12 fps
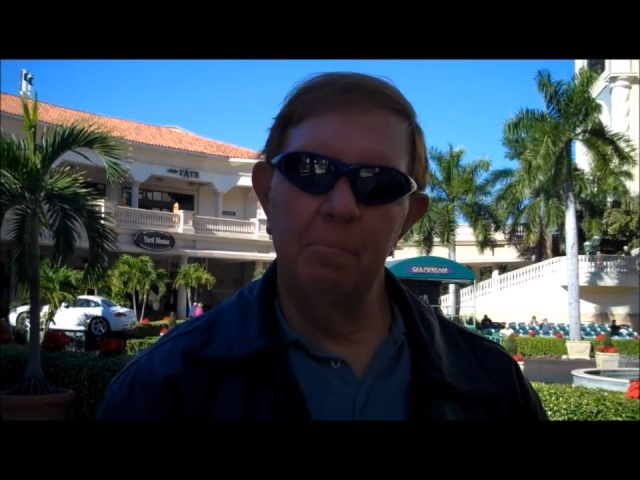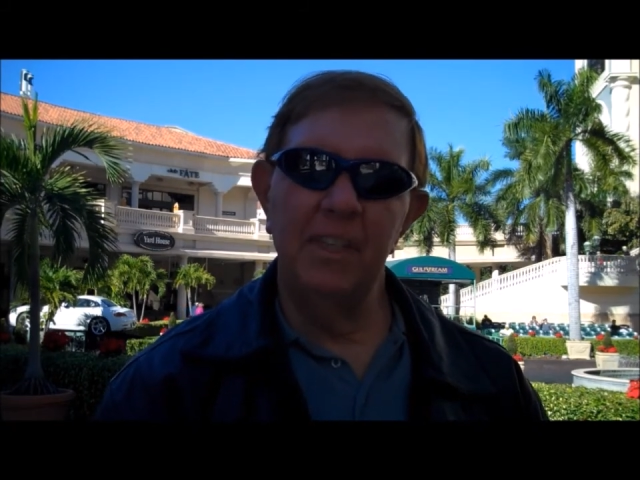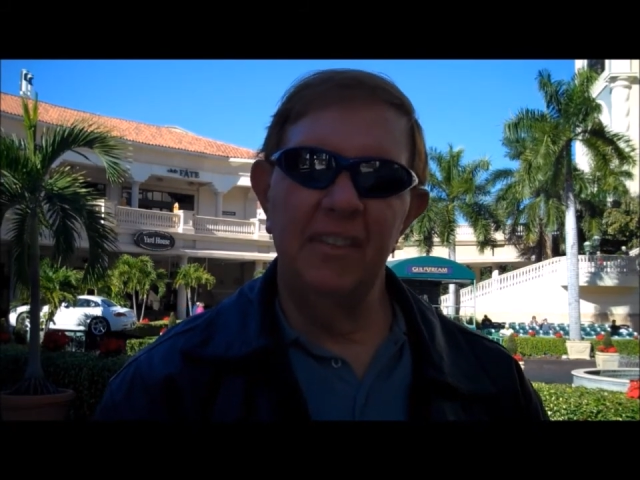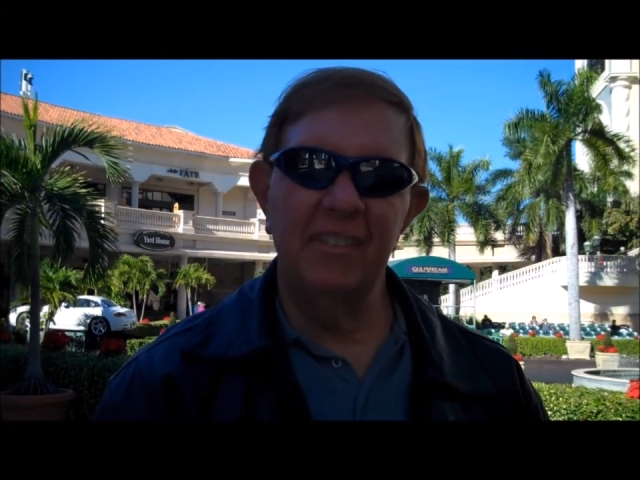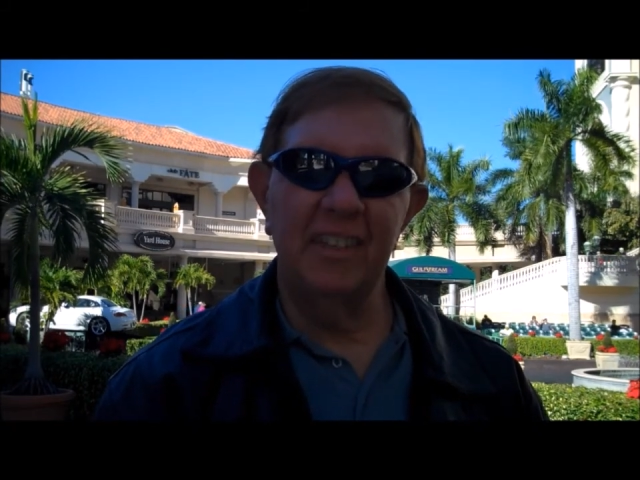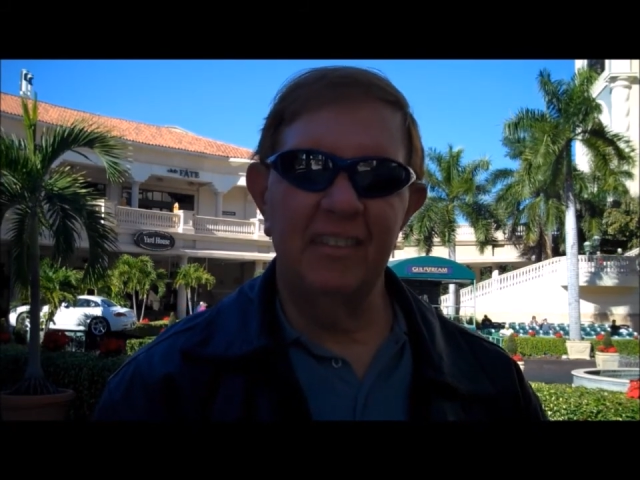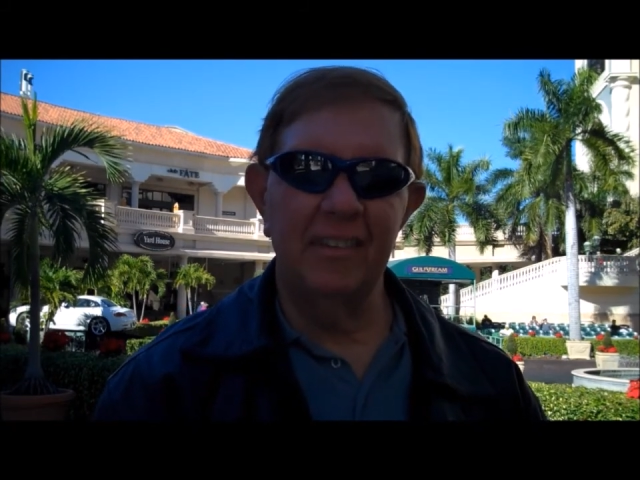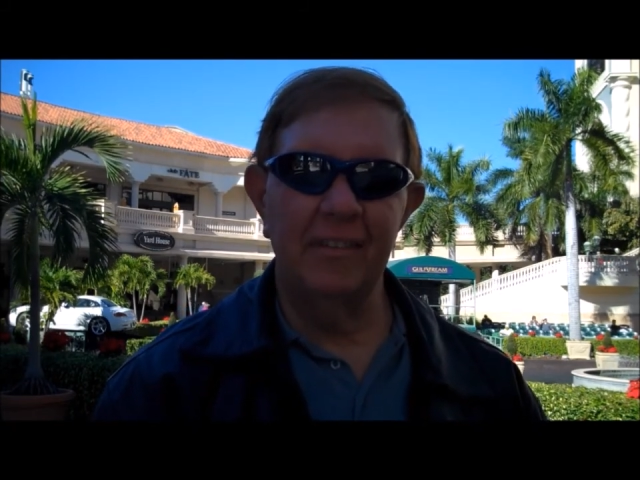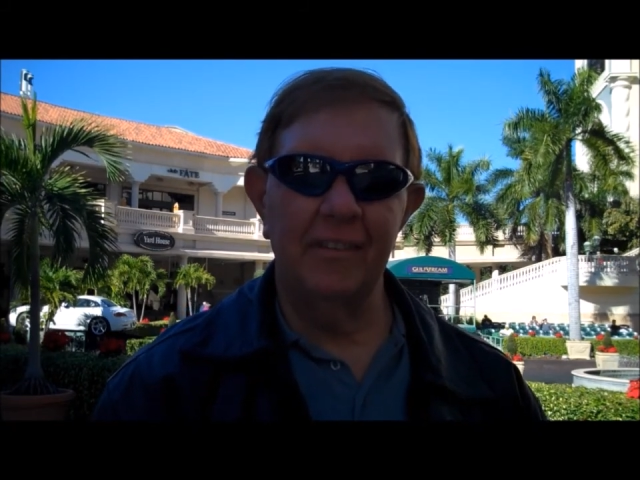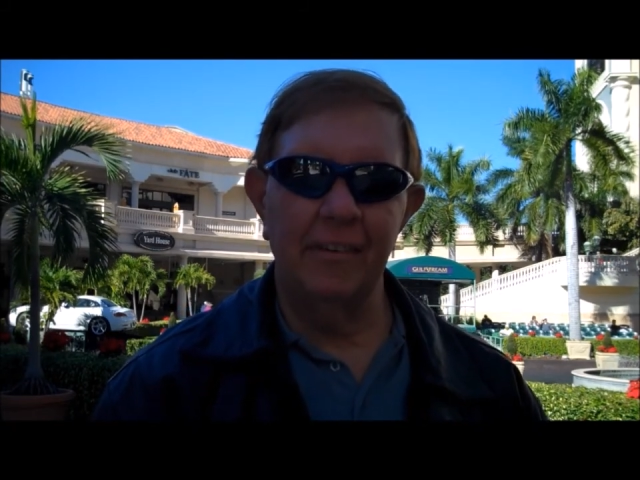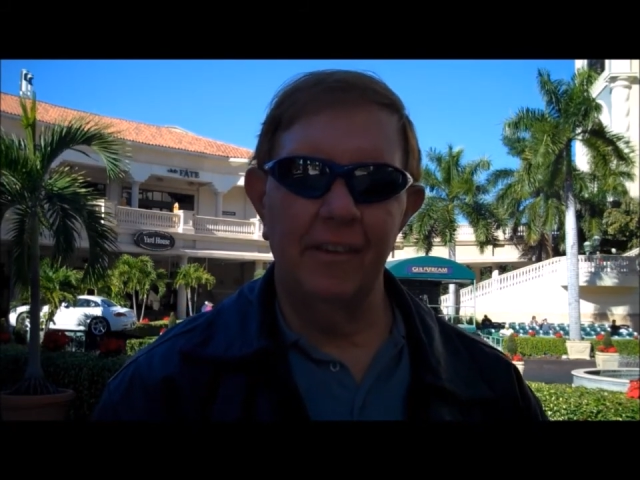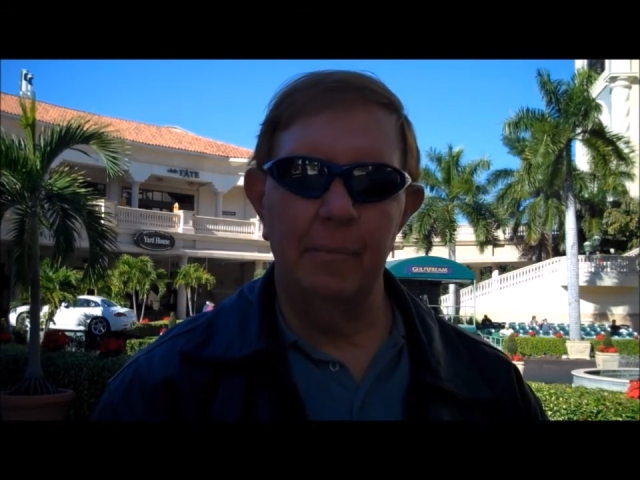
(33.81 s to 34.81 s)

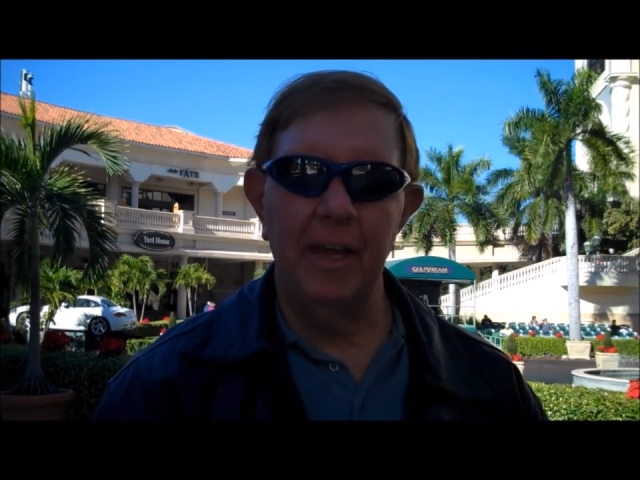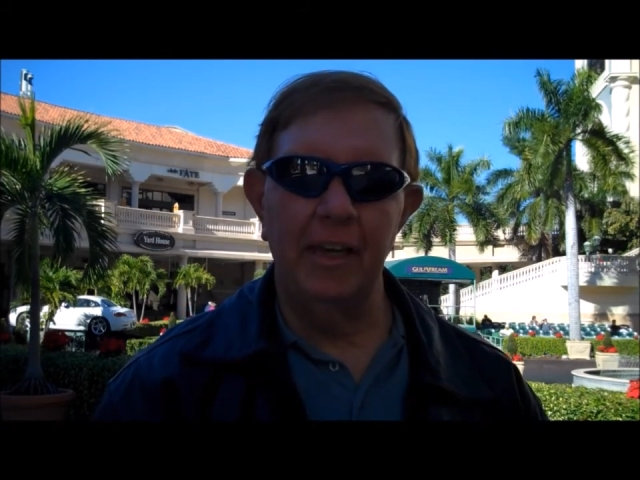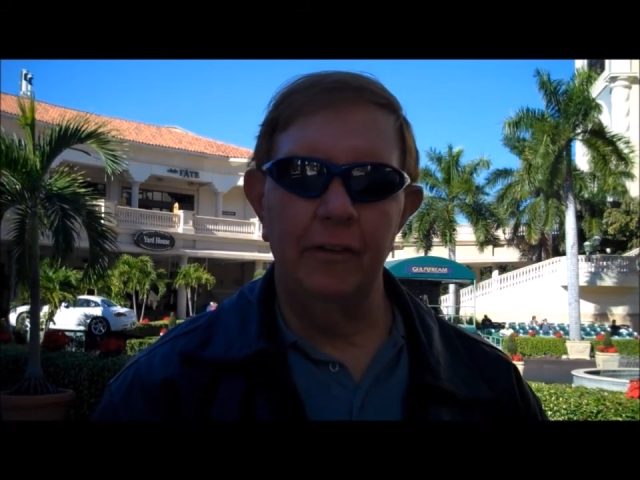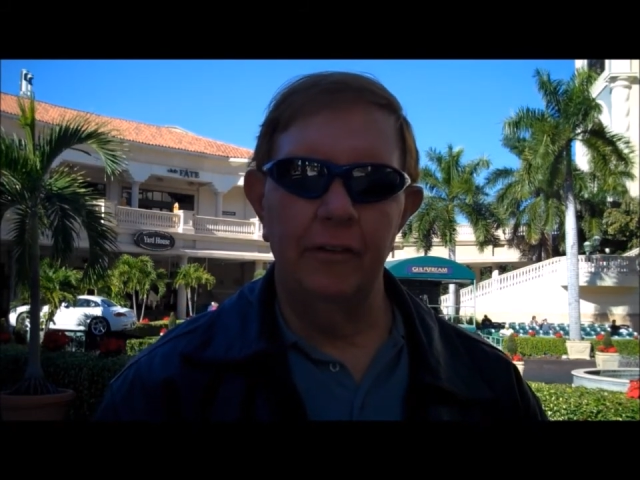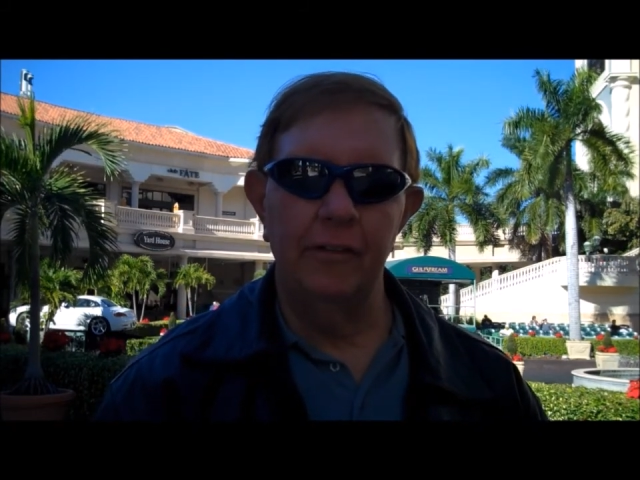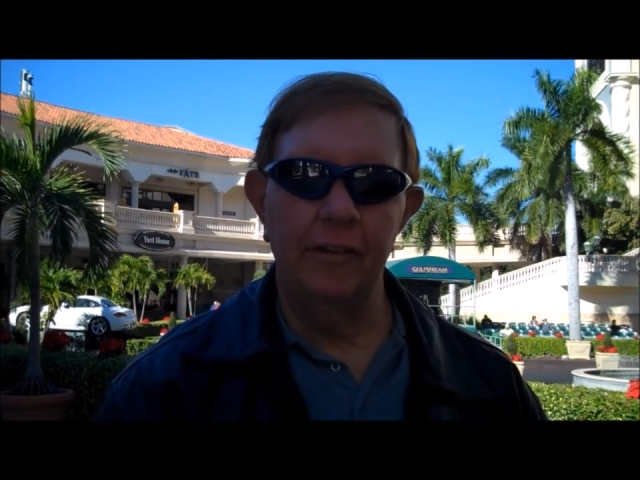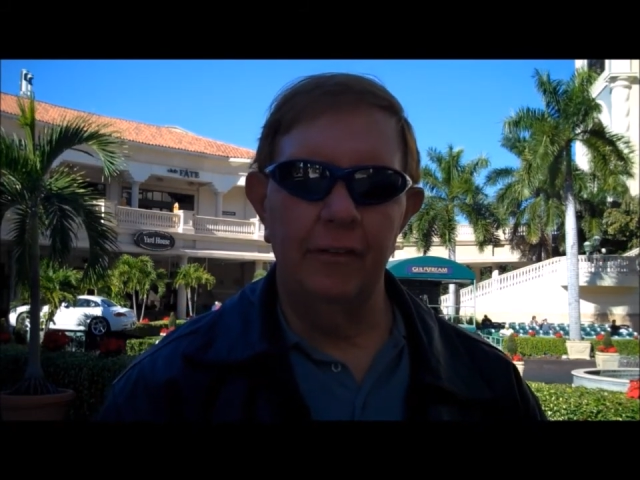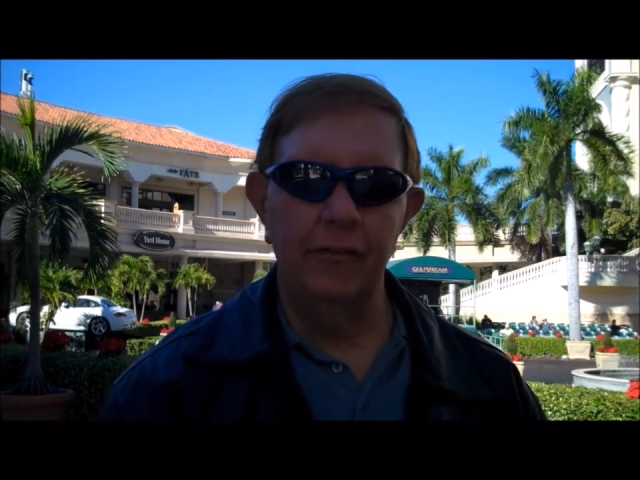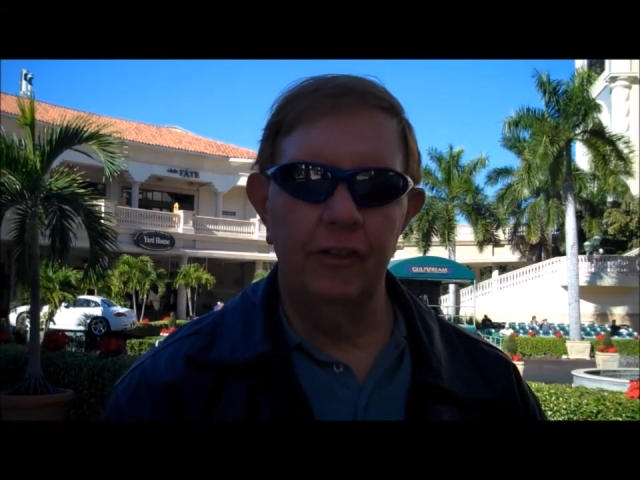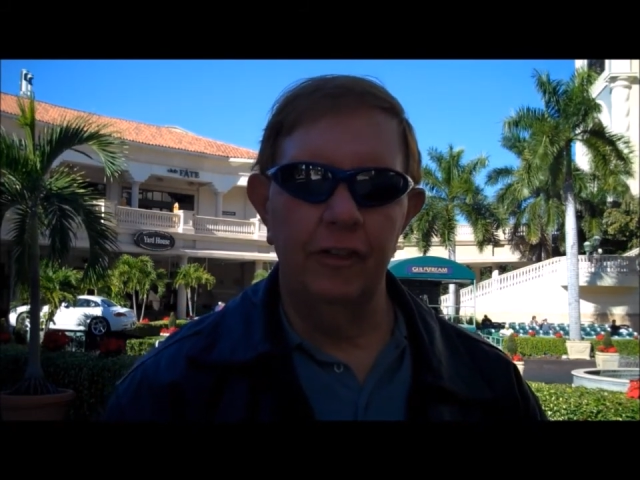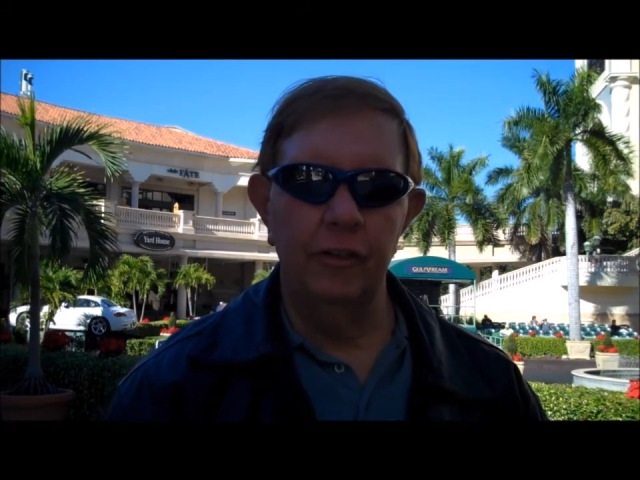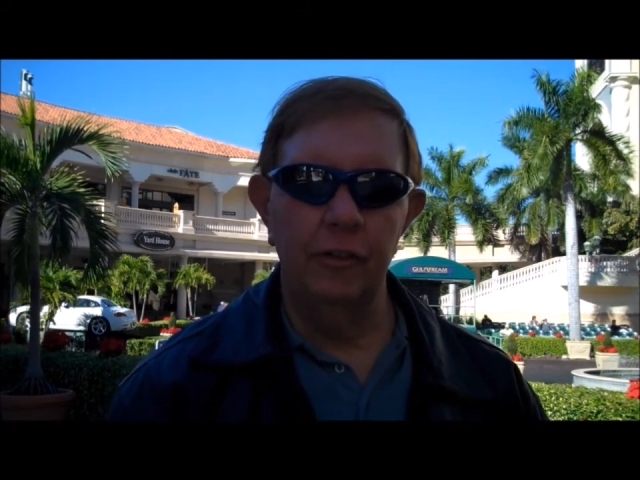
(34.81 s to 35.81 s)
mid-60s as I'm out here this
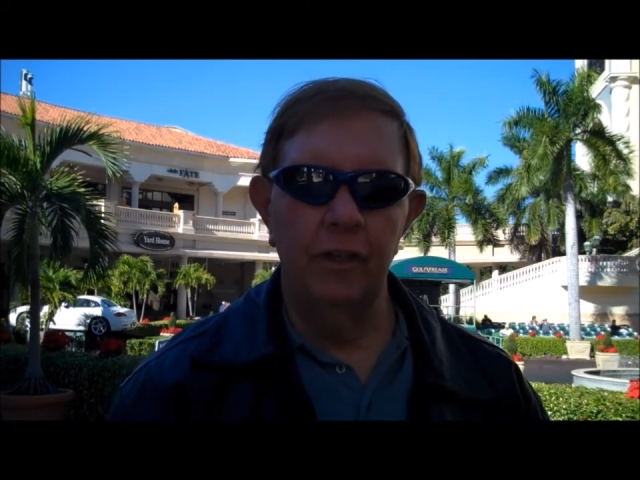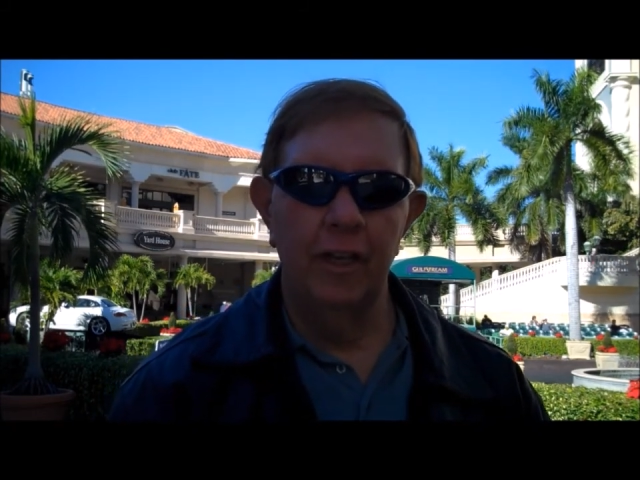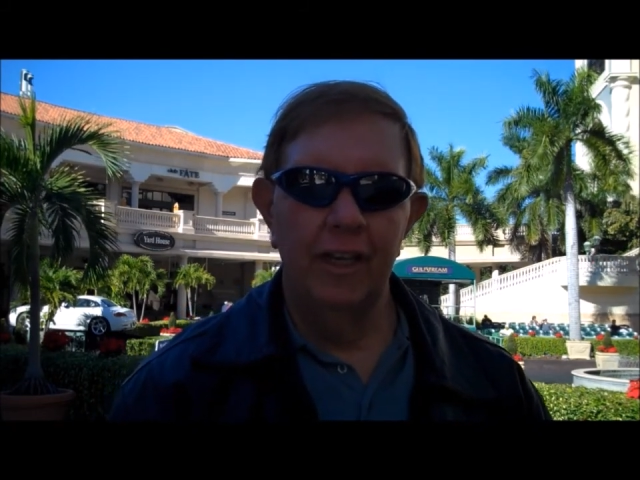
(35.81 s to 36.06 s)
afternoon.